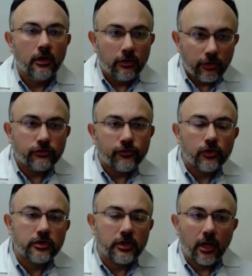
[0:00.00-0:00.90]
Those
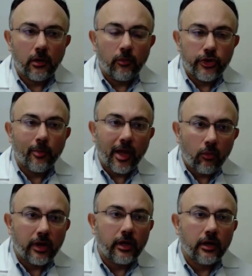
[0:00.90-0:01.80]
folks might
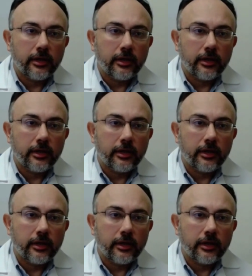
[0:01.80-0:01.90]
want to